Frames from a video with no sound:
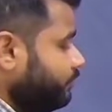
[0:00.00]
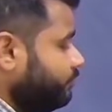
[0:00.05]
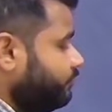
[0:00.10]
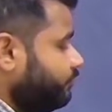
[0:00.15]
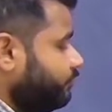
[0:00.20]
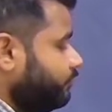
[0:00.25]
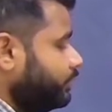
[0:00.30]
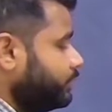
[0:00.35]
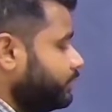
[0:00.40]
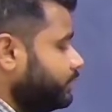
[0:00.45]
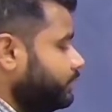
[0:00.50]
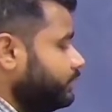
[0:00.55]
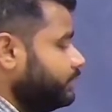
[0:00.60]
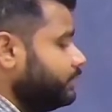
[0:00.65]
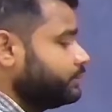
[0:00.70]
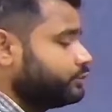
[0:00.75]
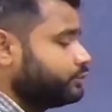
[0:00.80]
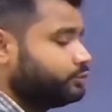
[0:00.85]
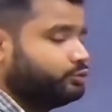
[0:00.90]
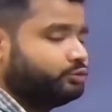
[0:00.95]
for
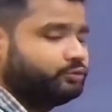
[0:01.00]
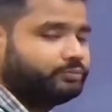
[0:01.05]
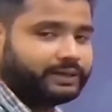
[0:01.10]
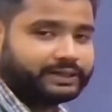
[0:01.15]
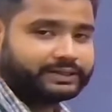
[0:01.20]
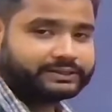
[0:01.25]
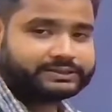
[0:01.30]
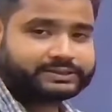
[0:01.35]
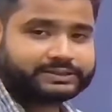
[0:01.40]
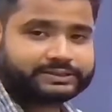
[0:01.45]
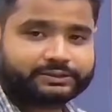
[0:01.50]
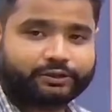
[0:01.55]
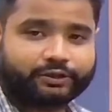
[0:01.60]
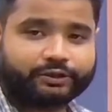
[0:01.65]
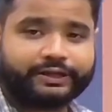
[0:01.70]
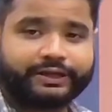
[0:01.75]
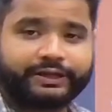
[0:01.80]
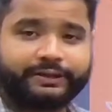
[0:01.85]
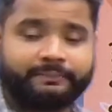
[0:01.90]
2 marks. Okay,